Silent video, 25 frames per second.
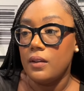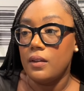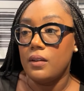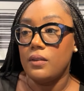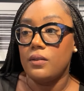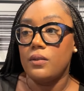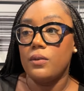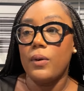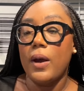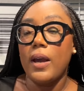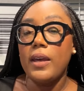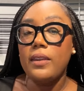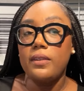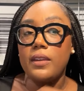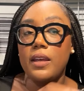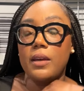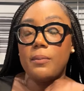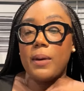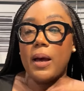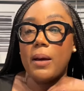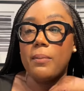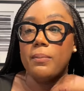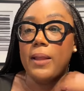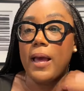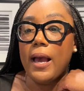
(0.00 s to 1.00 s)
the right thing
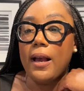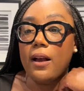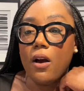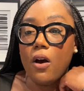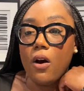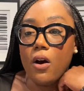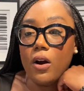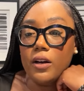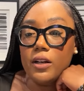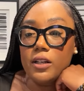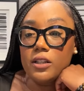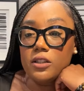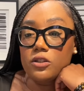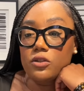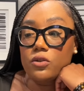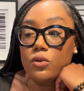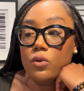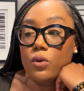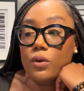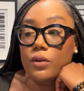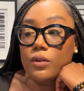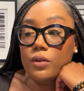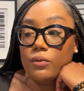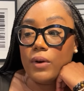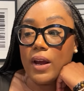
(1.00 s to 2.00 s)
by black artists
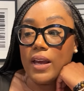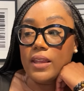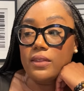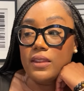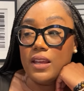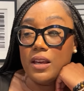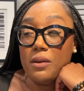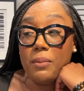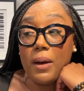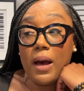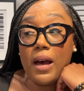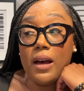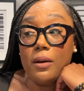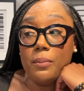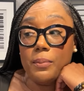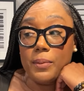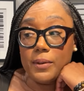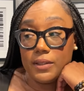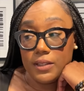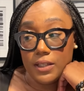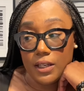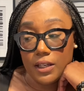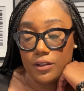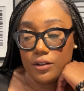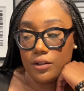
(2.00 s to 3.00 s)
or the right thing by a
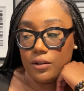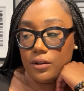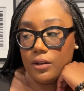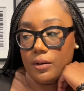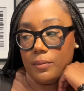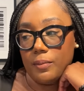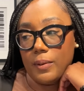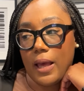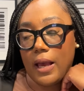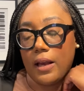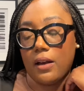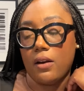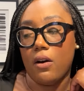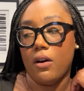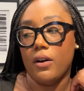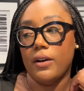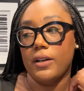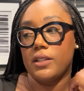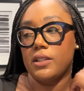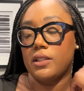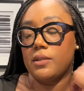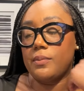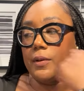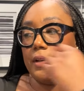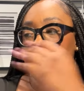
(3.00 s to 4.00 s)
particular black
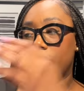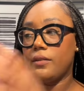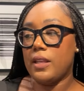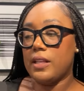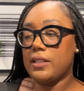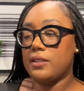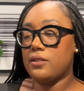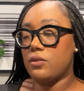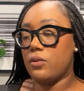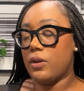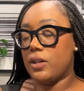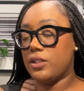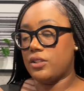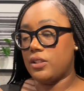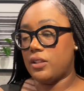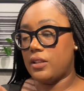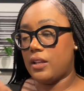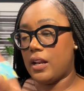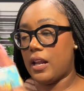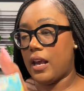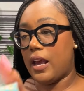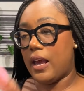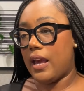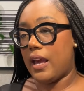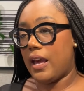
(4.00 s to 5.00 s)
artist spirit that's the question
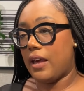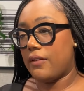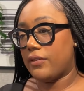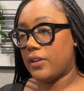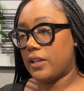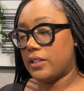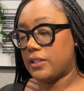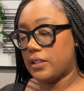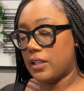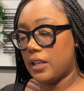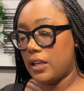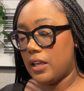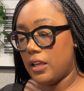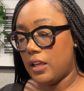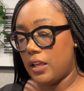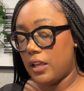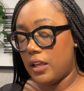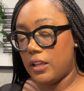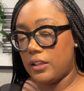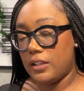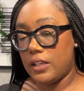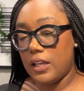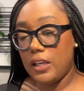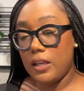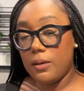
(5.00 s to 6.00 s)
that i have because
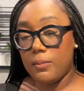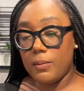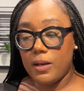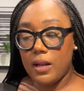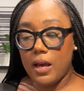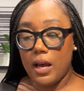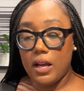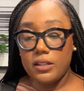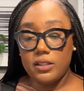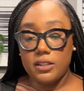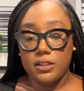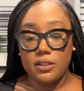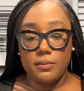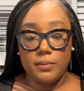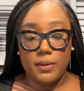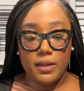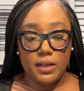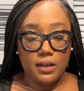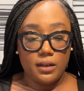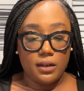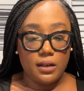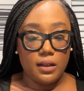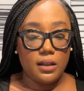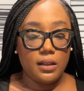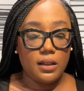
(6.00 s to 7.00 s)
nicki minaj
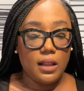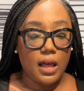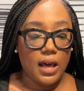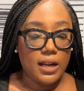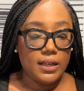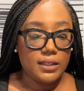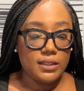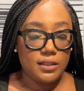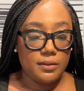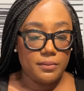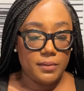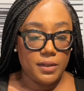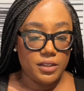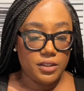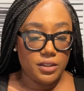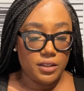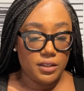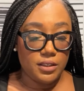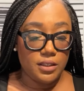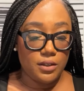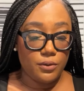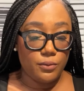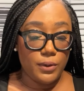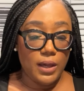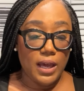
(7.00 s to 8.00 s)
submitted a lot of
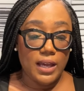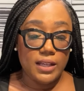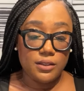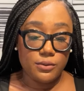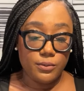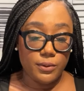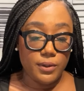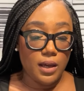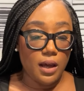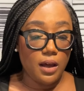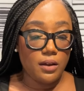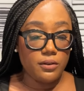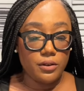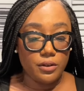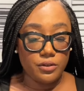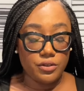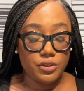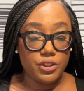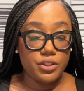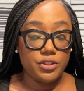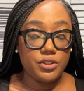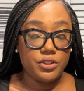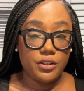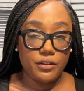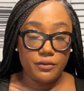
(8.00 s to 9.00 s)
submissions and as we all know
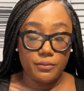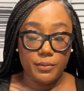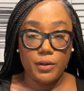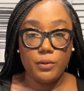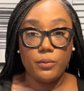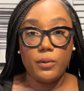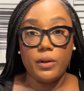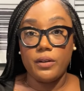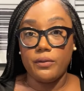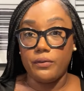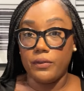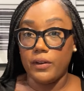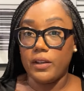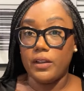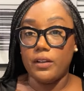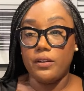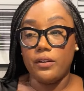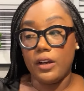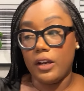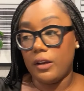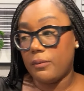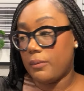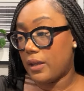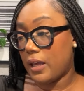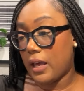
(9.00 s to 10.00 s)
she should have been won a fucking
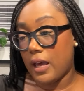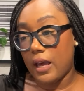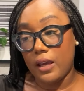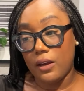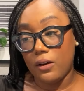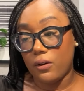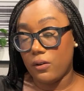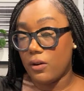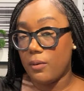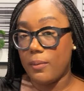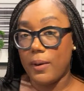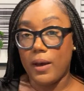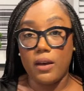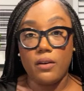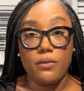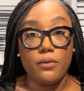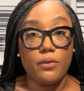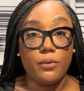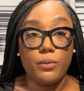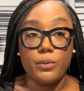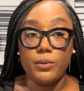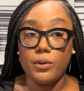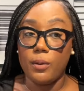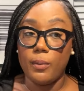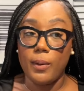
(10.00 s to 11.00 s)
grammy i ain't gonna go back and
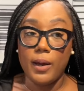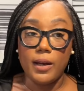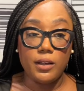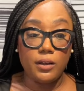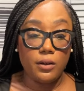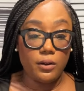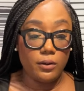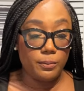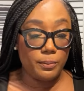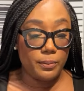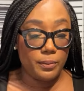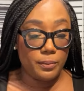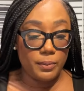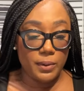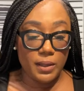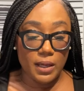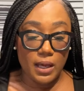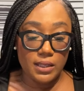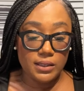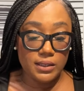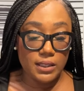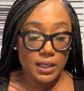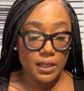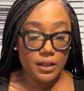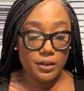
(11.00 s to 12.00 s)
forth with nobody on
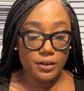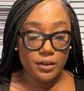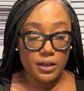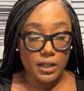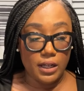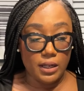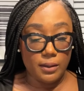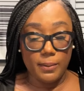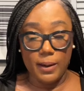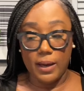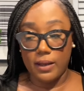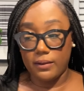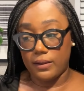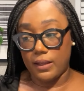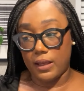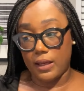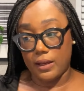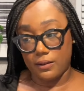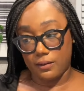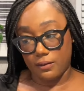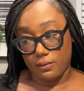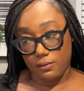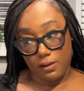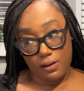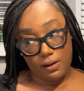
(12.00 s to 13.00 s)
beyonce internet about that
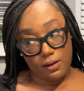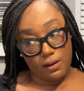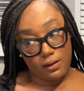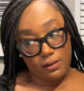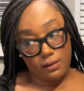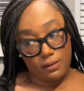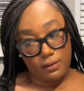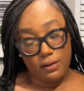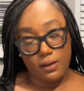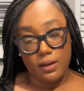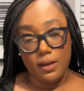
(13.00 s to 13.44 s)
okay